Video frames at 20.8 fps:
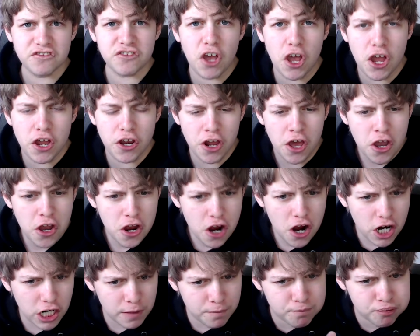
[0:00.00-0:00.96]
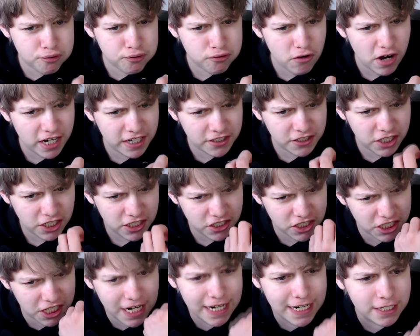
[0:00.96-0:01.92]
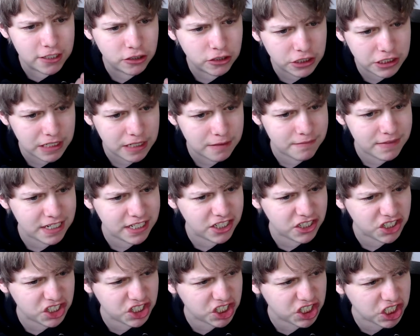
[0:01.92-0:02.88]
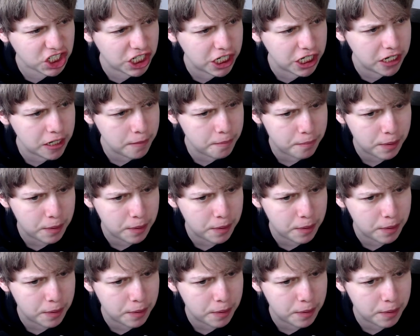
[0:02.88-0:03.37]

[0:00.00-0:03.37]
And an apprentice killed him in his sleep.